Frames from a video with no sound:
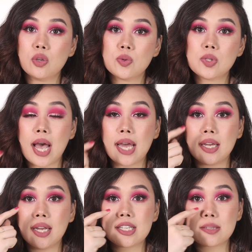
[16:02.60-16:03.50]
use,
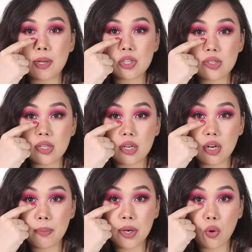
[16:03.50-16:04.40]
it smudges a
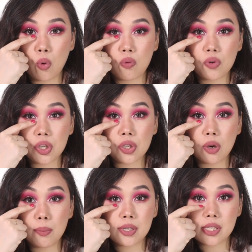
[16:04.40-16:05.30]
little bit over
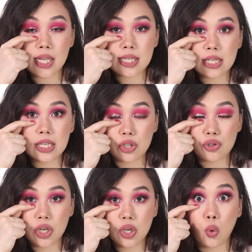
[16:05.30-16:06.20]
here because there's
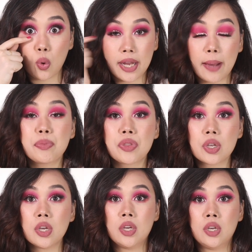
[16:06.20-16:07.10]
literally no depth
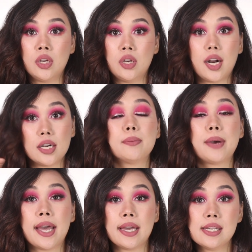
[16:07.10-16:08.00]
under
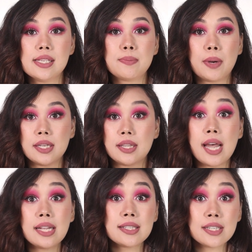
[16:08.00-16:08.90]
my eyes, but
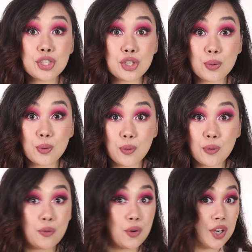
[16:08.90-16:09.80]
that's an issue
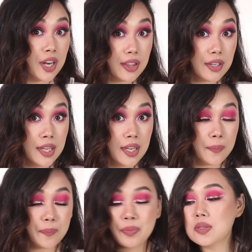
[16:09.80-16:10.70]
for another
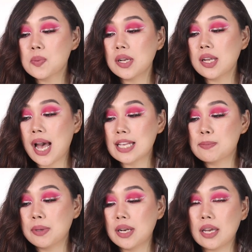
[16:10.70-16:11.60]
day. Now this one has
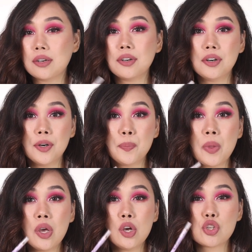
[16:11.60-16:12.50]
been like a
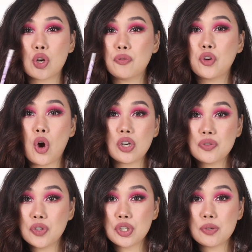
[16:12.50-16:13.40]
sort of a
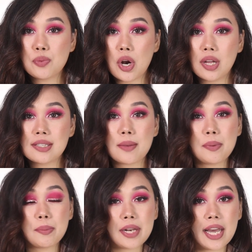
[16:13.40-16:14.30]
controversial product.
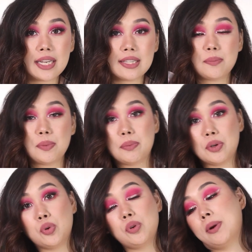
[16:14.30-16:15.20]
Some people like it, some
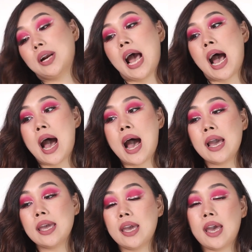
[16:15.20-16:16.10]
people don't, but
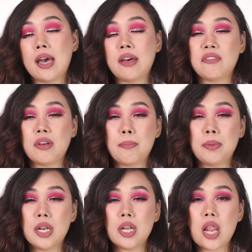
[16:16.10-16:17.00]
I have
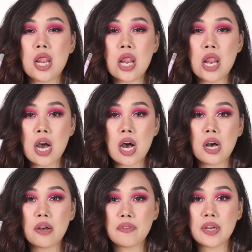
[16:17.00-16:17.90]
been
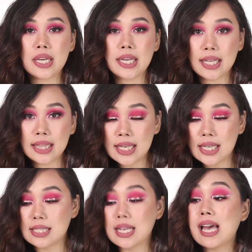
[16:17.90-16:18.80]
loving
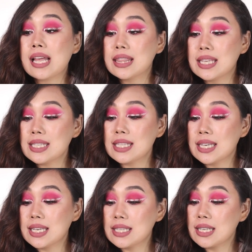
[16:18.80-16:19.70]
these. This
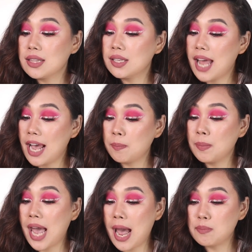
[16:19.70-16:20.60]
is the
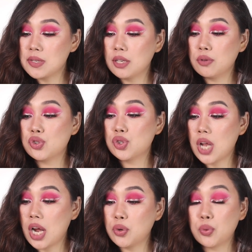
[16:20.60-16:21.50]
Lakme Absolute
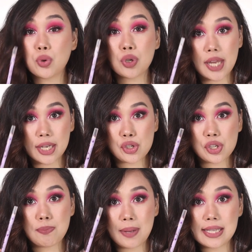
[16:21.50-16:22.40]
Gelato
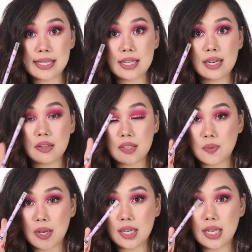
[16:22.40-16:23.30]
Collection pencil. Now
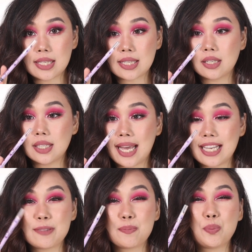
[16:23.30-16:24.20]
this one is a
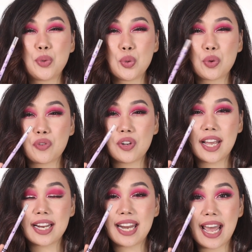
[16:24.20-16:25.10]
nice beautiful
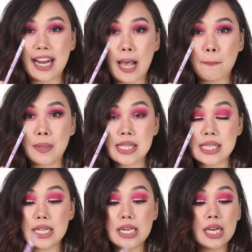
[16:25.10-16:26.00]
like lilac
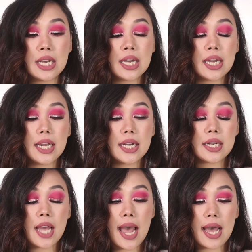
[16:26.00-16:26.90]
pencil.
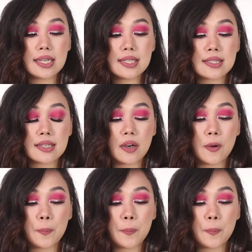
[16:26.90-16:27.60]
It has